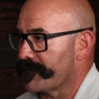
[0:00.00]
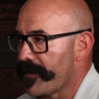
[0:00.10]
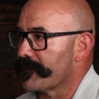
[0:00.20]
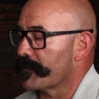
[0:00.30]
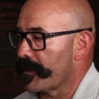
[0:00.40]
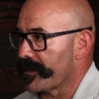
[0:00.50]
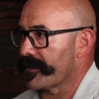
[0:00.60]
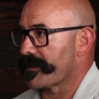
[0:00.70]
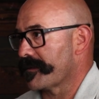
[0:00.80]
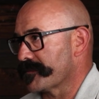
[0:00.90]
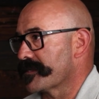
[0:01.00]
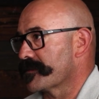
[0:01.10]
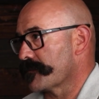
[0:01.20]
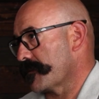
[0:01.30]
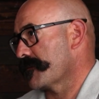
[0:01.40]
everybody that comes
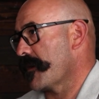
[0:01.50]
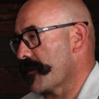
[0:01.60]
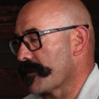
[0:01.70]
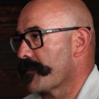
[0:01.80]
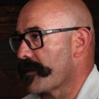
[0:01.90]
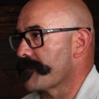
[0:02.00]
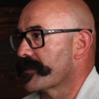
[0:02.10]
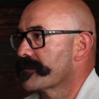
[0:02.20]
into our department.